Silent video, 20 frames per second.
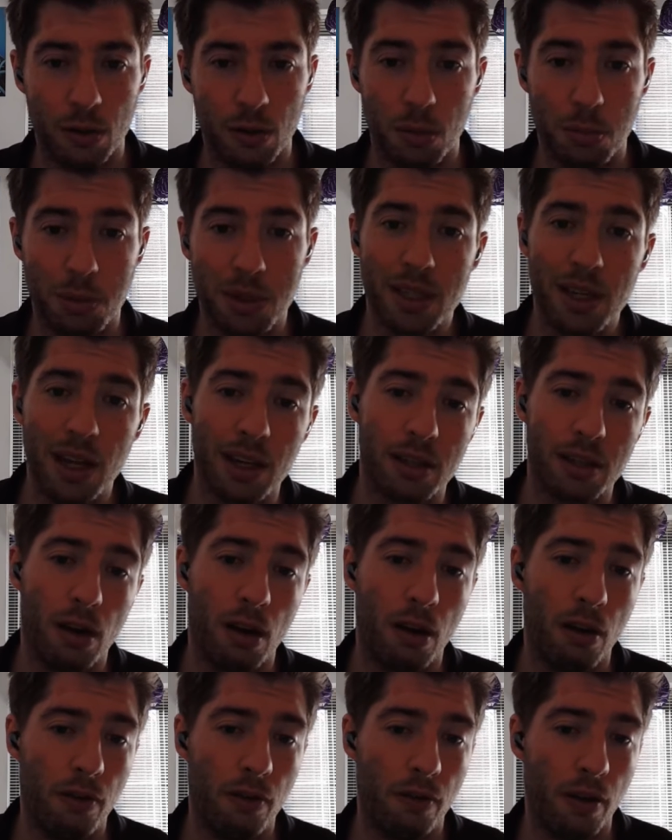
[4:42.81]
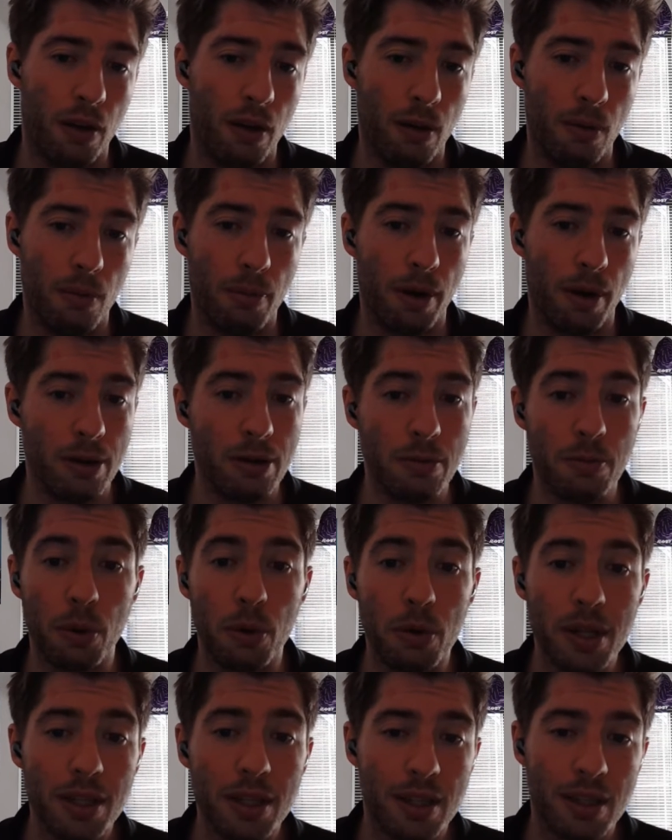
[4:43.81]
you obsess over minor
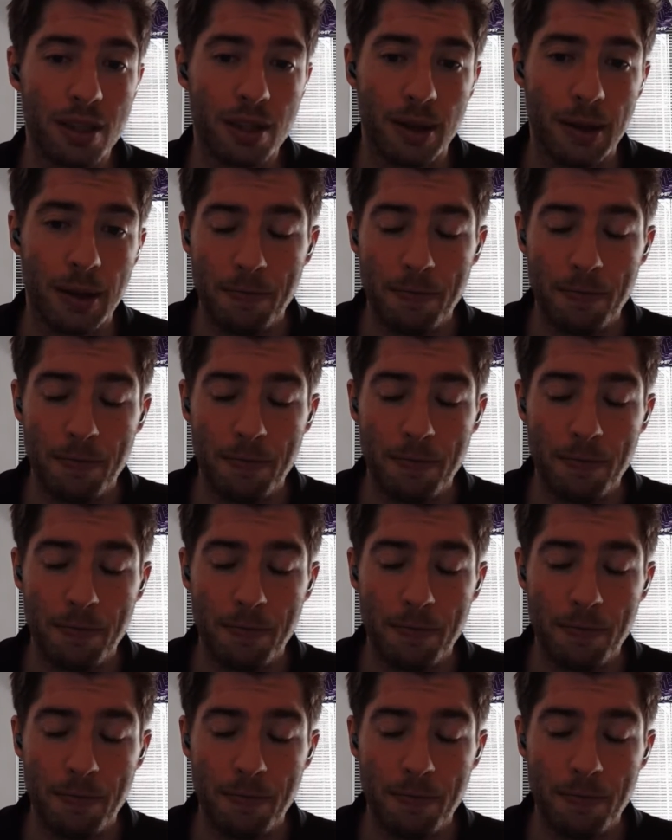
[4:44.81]
points